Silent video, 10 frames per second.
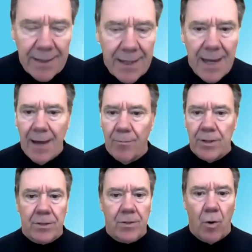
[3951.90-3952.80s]
And we
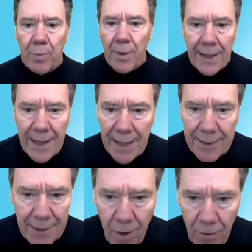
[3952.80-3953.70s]
just hope like heck that
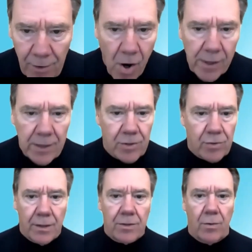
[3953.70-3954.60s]
all the caulking
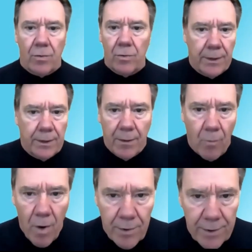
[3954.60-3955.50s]
joints hold and that
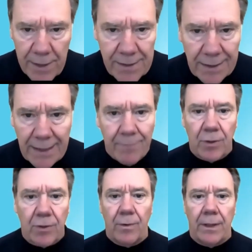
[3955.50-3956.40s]
water doesn't get in
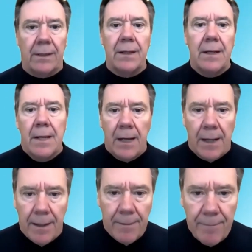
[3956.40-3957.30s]
between,
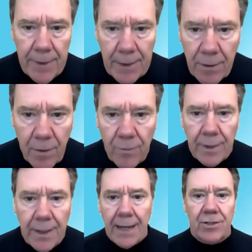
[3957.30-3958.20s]
the
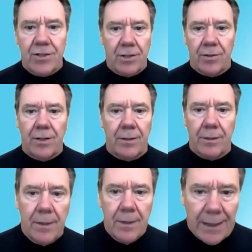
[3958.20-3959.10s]
exterior
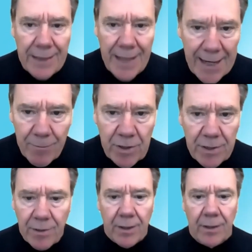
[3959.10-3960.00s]
cladding
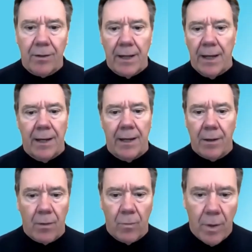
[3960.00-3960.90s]
material and
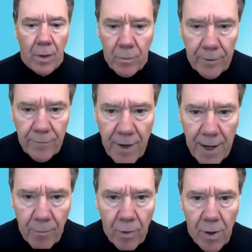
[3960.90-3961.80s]
our wood frame
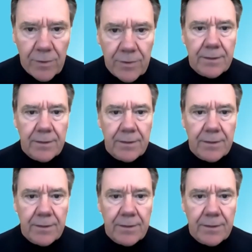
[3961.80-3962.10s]
walls.